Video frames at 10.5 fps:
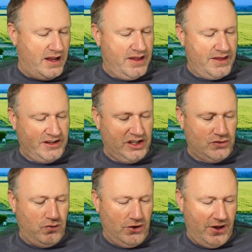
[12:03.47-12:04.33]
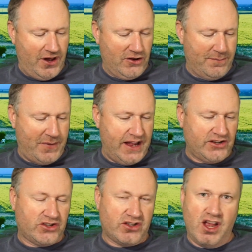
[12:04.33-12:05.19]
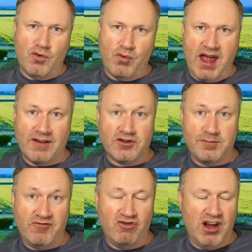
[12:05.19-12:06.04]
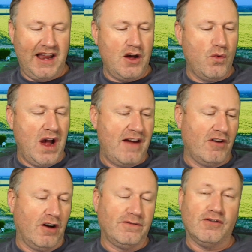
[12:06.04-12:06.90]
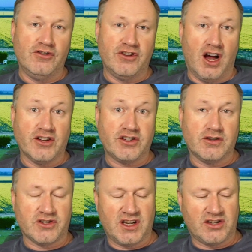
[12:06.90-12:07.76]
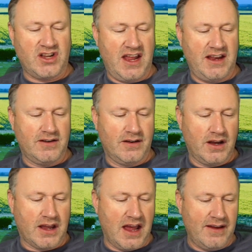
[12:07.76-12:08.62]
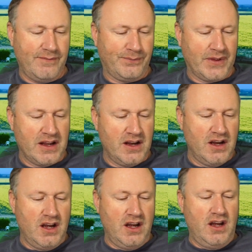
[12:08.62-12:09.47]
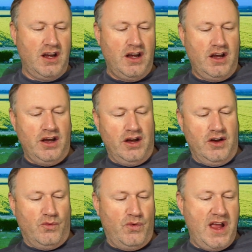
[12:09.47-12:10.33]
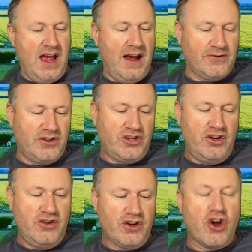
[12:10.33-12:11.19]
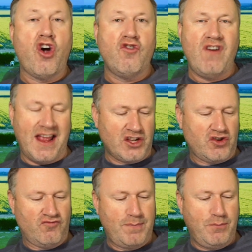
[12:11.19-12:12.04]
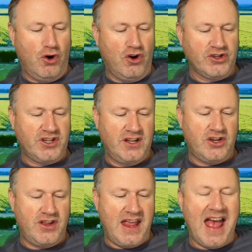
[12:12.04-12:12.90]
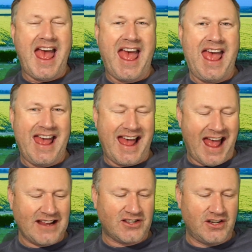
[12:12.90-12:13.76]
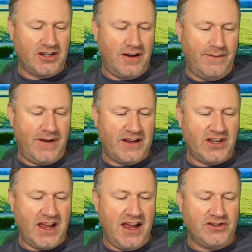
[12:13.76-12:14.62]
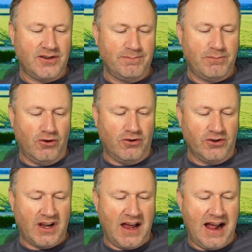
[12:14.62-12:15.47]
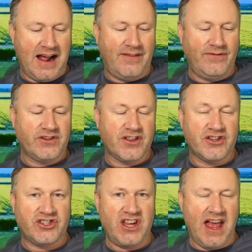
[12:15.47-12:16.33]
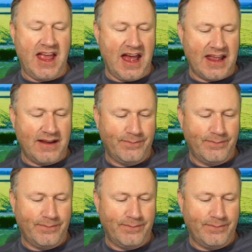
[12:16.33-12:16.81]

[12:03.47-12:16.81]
this is one of the other bits that we have to be really aware of under Article 16, okay? We have to do the correct reporting to the Air Accident Investigation Board and the CAA,